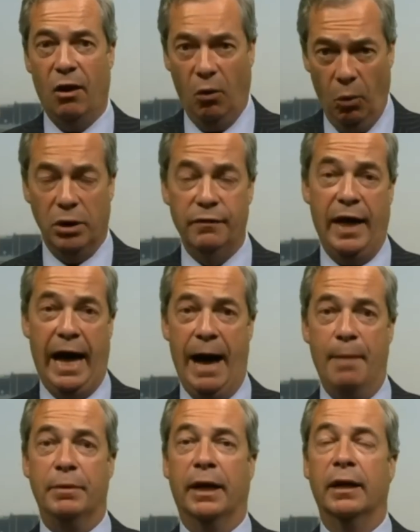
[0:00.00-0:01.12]
All of that
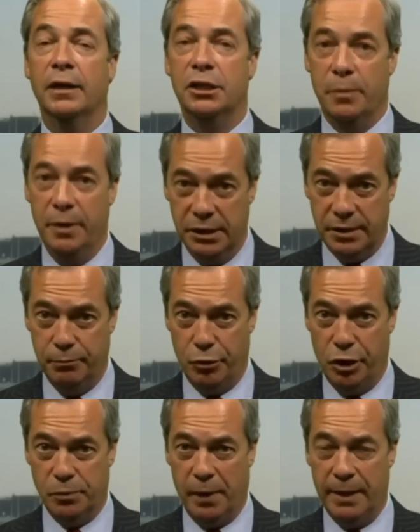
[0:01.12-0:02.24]
happening to innocent
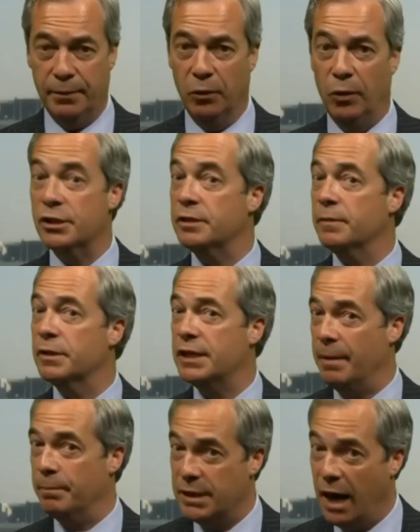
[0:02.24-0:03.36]
British people, whilst at the
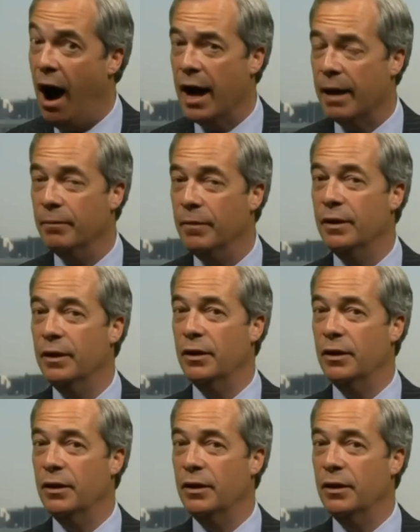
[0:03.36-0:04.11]
same time,